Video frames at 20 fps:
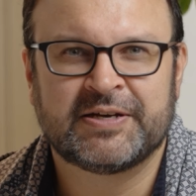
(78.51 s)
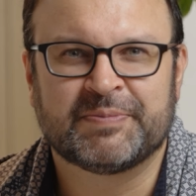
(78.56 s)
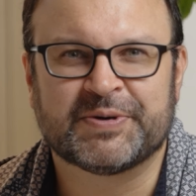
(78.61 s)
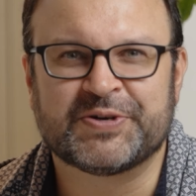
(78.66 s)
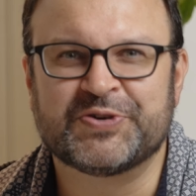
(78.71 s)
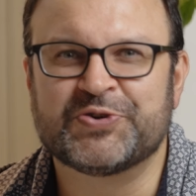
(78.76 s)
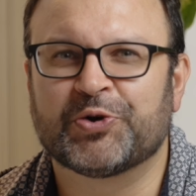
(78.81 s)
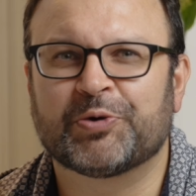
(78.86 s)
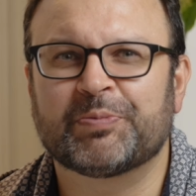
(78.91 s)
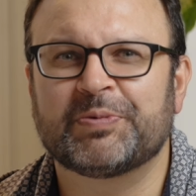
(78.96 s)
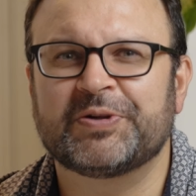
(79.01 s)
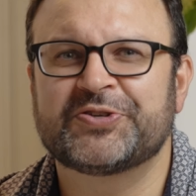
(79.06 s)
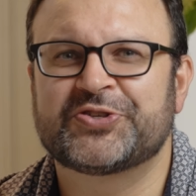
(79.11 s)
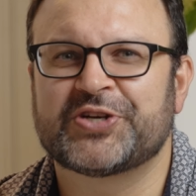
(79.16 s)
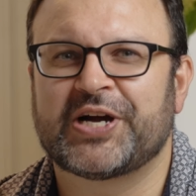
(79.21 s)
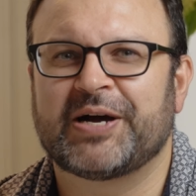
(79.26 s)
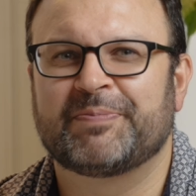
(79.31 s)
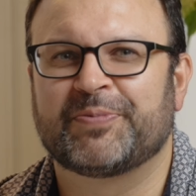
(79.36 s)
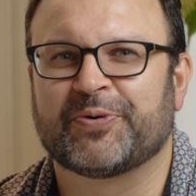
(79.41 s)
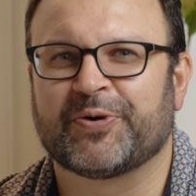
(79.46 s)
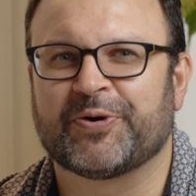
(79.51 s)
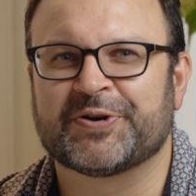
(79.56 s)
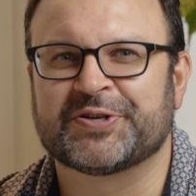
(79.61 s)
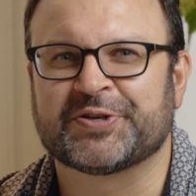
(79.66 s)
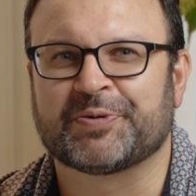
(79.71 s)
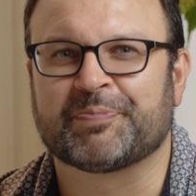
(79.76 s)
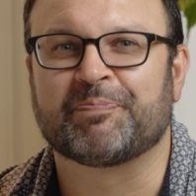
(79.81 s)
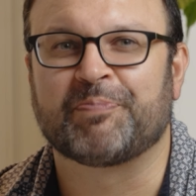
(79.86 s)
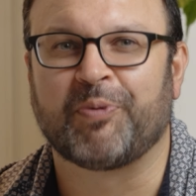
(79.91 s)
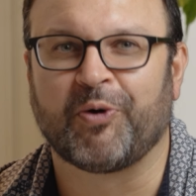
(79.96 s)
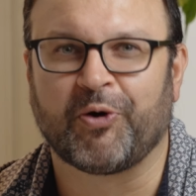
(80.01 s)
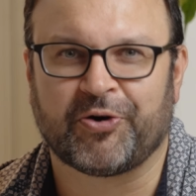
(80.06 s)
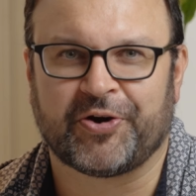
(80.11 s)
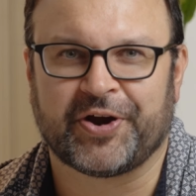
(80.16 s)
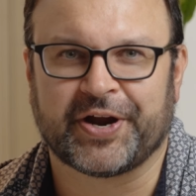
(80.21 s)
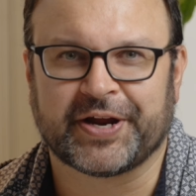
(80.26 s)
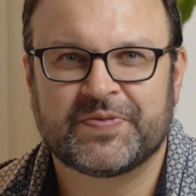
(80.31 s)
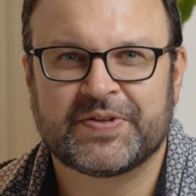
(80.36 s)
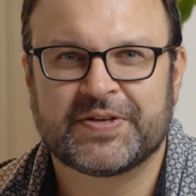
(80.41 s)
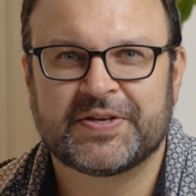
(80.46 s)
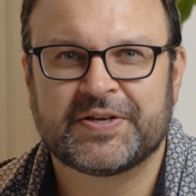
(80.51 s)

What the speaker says: but normal job boards are boring.